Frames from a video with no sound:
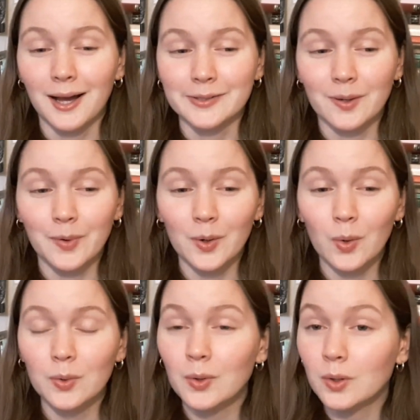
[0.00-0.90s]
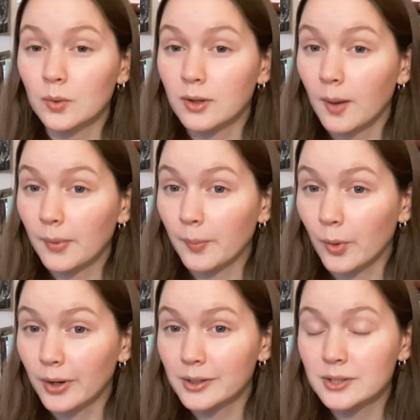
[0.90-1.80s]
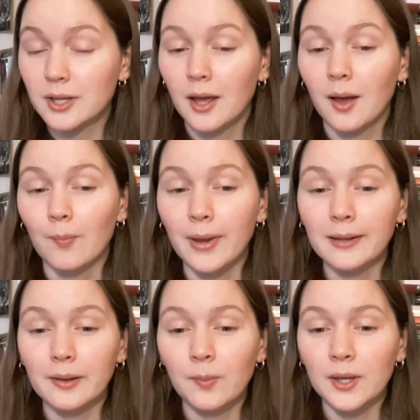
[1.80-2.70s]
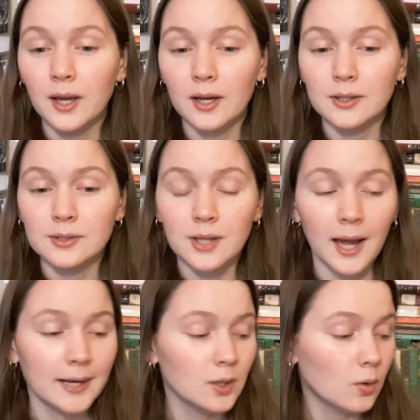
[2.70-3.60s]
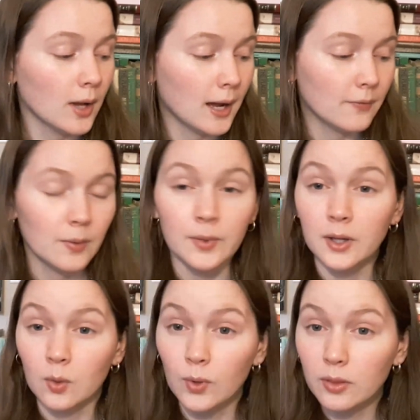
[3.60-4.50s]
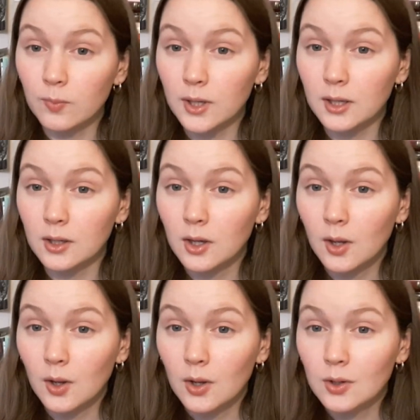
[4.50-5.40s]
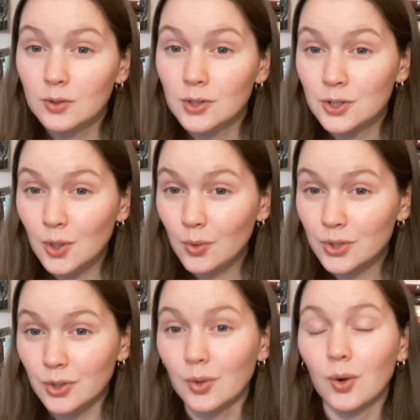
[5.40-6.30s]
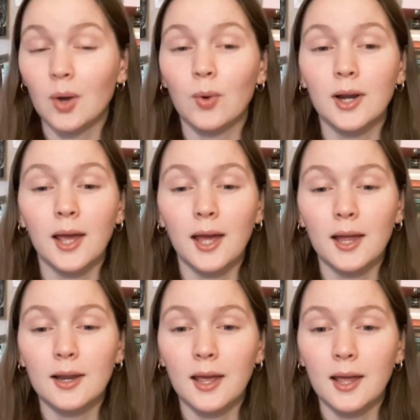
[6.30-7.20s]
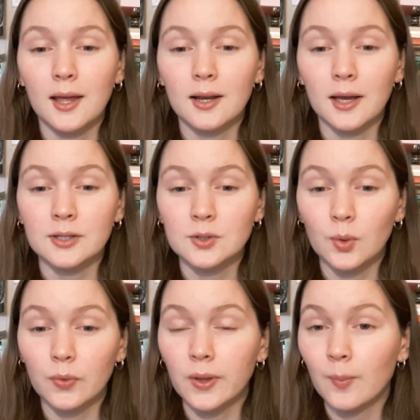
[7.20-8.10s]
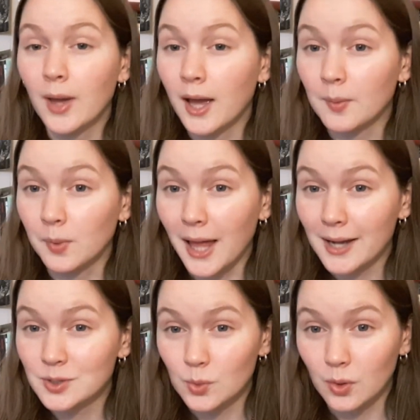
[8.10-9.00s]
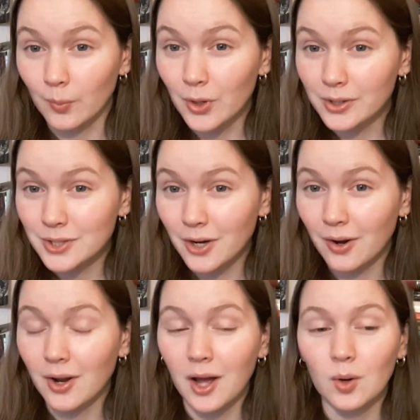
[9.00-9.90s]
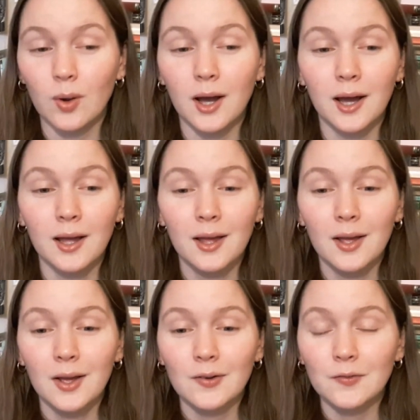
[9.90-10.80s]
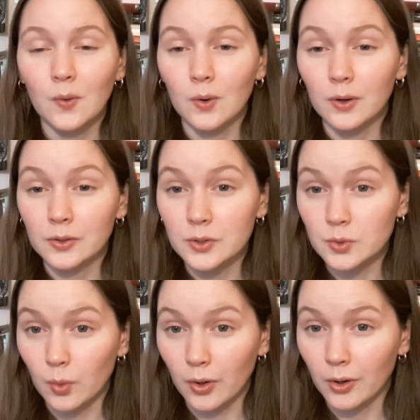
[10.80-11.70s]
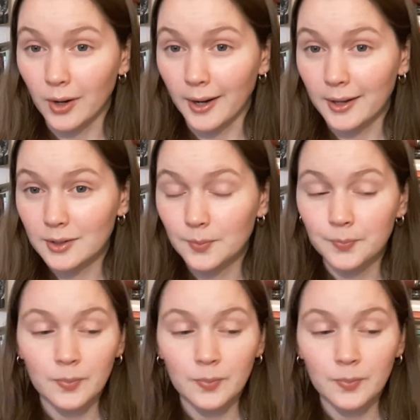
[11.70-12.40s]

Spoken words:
So I'm not going to include a couple of books, mainly because I don't have them here with me to show to you. I went ahead and I sold them at Black Squirrel Books here in Ottawa for store credit.